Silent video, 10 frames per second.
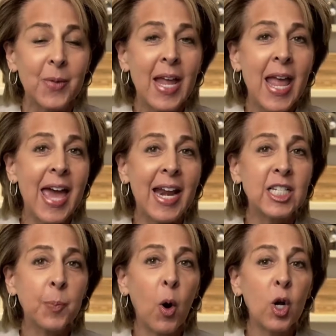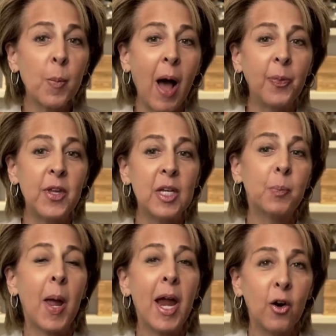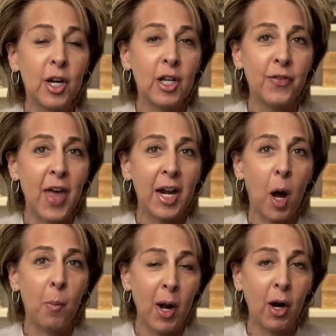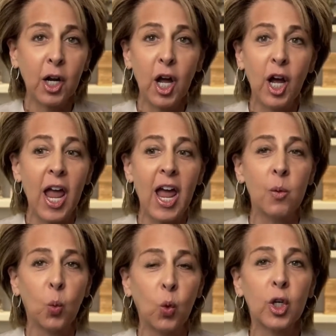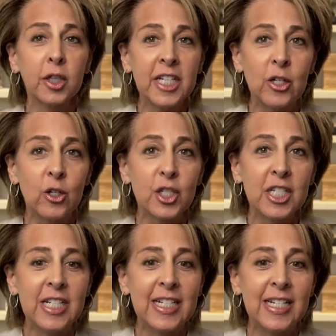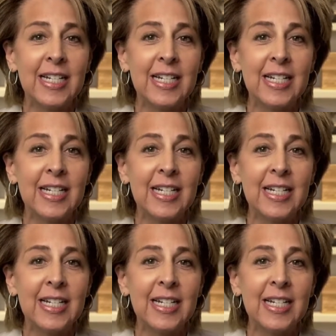And I spoke about the imperative that America and world leaders need to